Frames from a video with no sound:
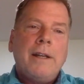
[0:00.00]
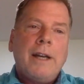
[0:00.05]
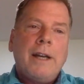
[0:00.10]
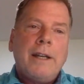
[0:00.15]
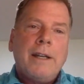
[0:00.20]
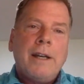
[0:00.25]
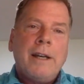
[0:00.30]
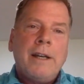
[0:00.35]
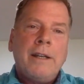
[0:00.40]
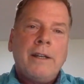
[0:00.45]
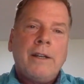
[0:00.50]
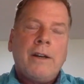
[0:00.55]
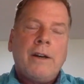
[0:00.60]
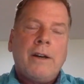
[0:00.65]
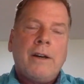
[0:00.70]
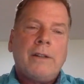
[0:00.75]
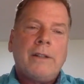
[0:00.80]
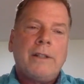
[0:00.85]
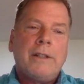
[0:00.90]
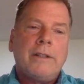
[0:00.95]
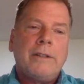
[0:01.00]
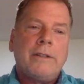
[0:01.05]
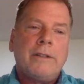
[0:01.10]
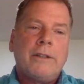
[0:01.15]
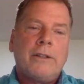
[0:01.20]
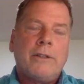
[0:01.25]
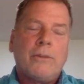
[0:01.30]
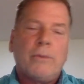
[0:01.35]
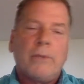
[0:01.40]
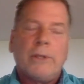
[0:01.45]
I kind of call it
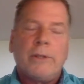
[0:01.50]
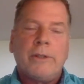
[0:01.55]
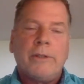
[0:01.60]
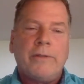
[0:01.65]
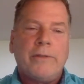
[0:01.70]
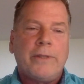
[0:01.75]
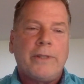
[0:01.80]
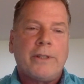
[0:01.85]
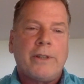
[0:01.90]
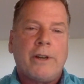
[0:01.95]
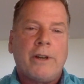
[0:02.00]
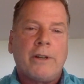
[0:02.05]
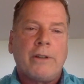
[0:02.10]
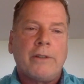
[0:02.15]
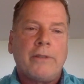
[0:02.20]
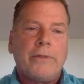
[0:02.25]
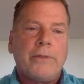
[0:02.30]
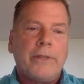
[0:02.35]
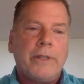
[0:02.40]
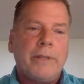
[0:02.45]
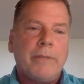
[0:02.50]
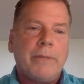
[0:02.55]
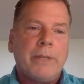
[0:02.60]
guerrilla photography,